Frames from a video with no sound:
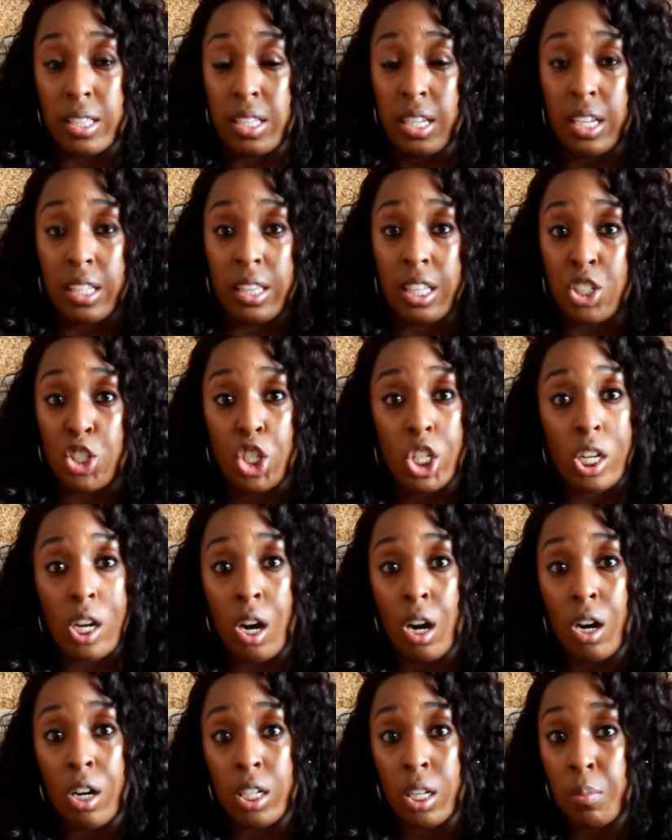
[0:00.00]
said that she
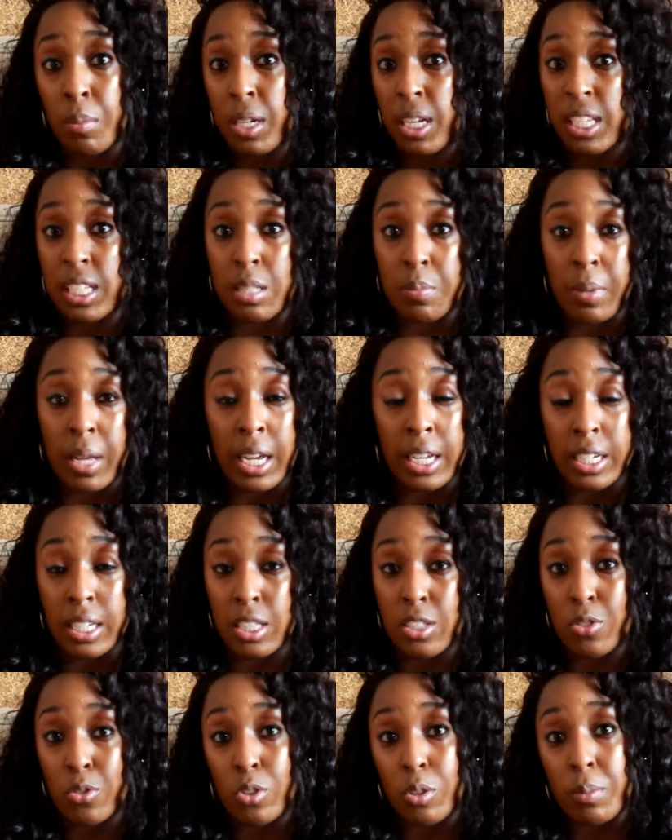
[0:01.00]
called him and explained it
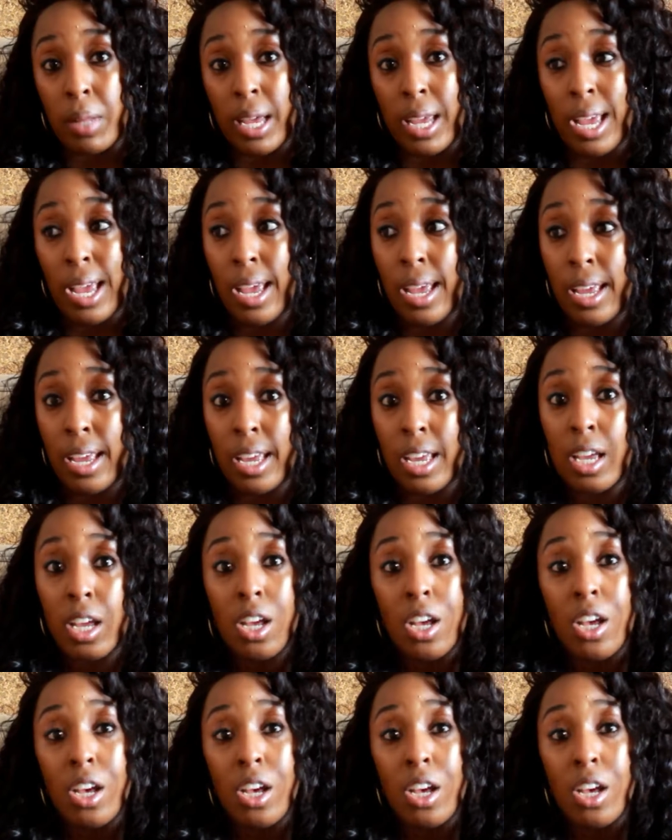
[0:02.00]
to him like, hey,